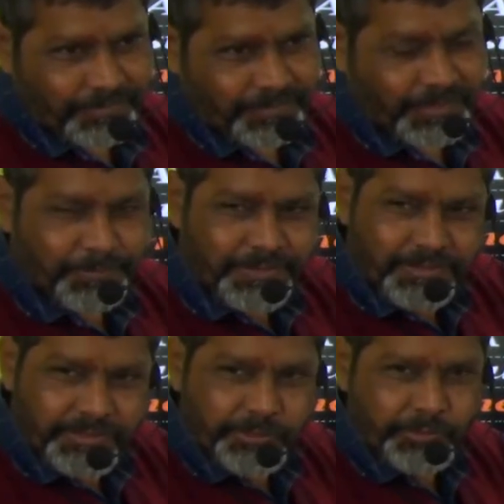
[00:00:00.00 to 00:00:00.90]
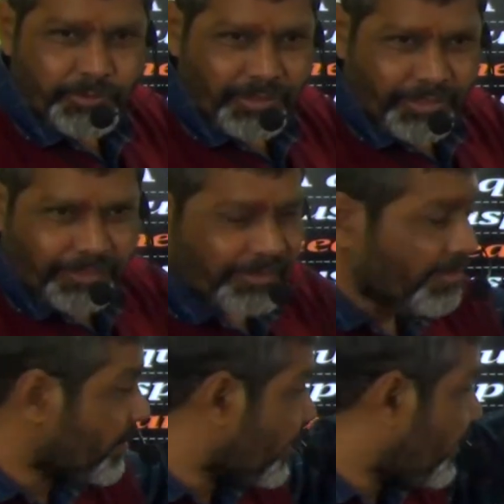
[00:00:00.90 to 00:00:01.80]
That means you are
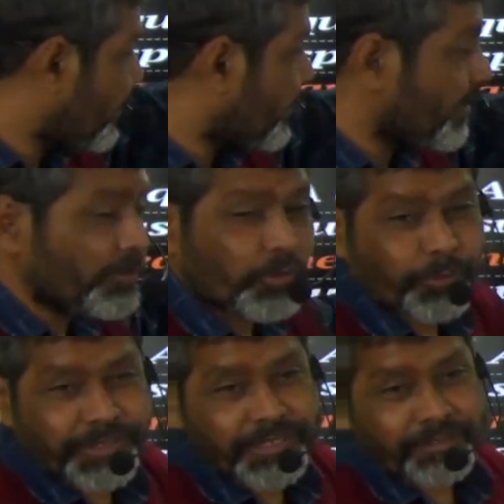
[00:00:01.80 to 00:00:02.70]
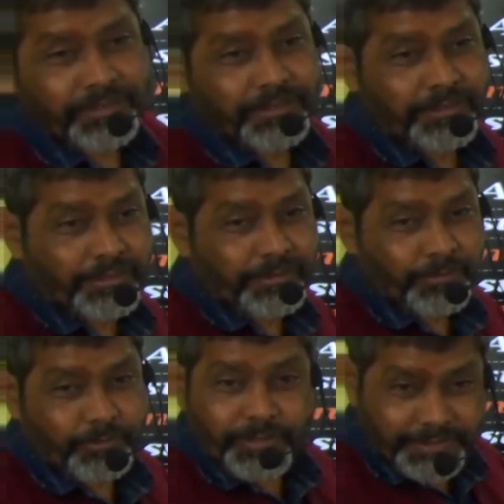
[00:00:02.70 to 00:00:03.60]
silencing so many
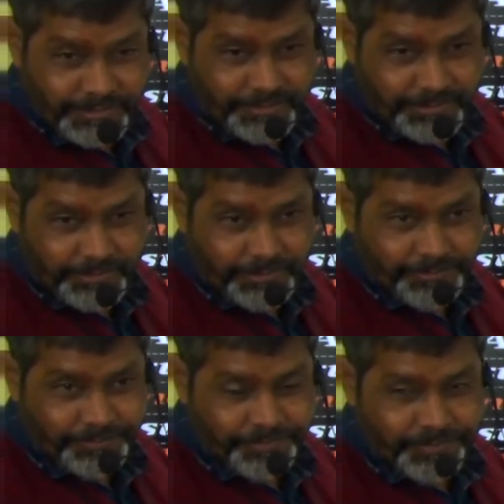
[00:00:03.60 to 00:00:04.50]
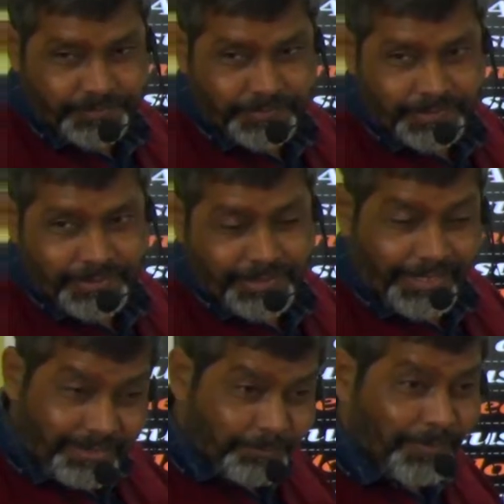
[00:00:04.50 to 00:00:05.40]
voices
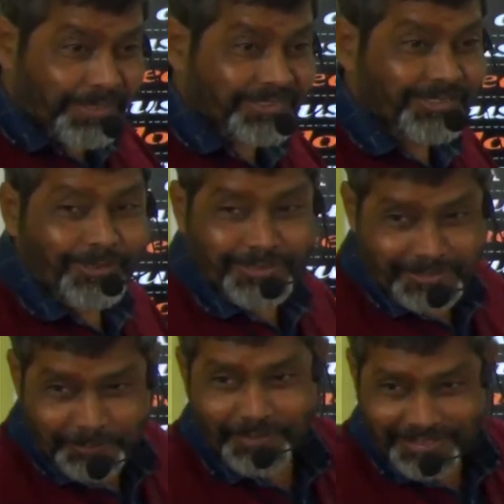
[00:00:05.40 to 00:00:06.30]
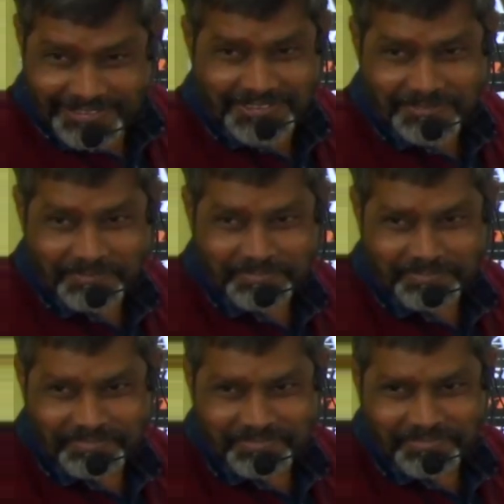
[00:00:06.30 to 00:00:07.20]
and passed all these bills.
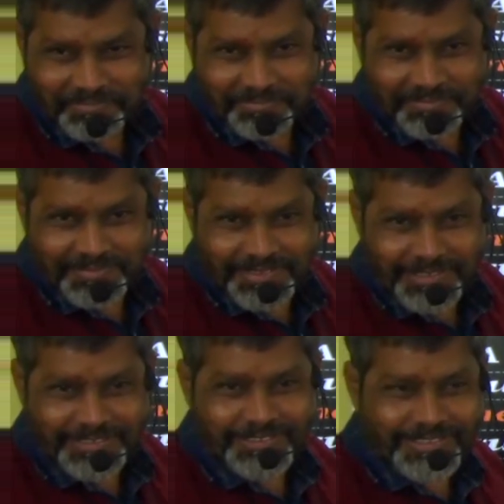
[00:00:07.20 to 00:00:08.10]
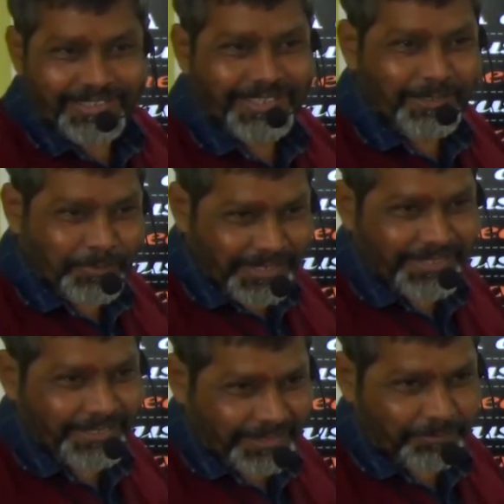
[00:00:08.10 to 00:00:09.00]
Is it a deliberate
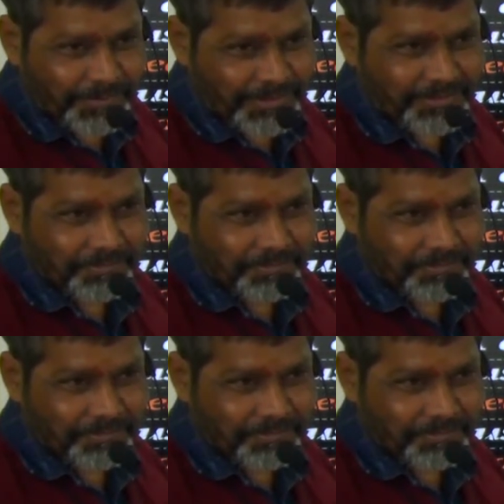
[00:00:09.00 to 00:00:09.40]
attempt?